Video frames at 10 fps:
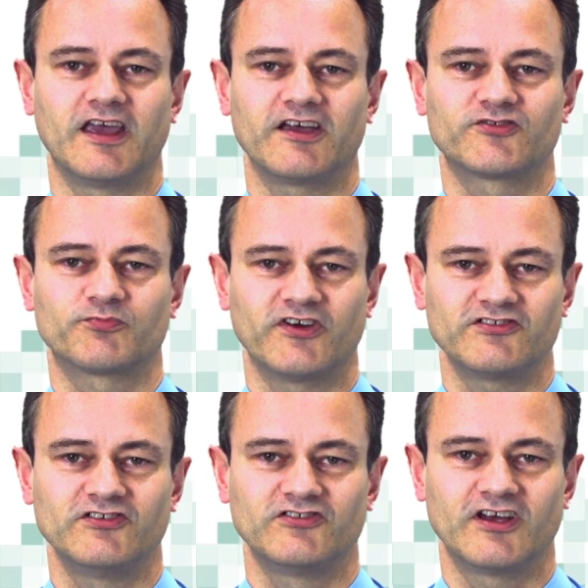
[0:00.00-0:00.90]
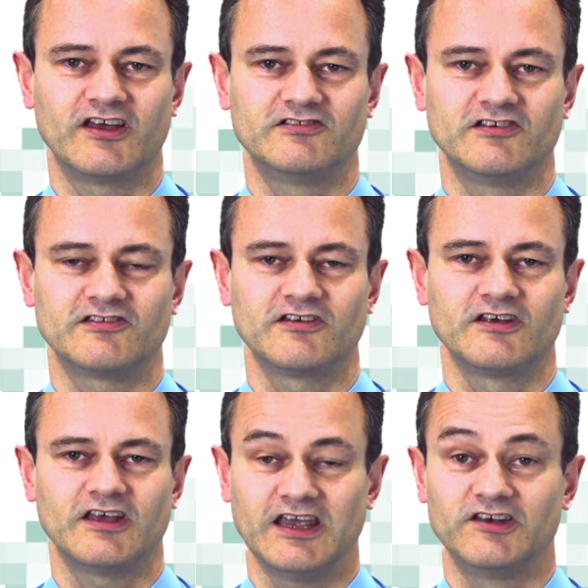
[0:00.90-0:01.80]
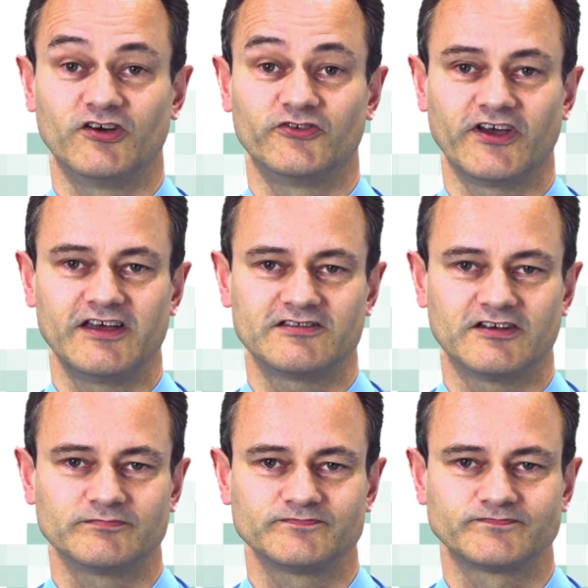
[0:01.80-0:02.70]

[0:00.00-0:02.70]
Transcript: the expression changes in your data.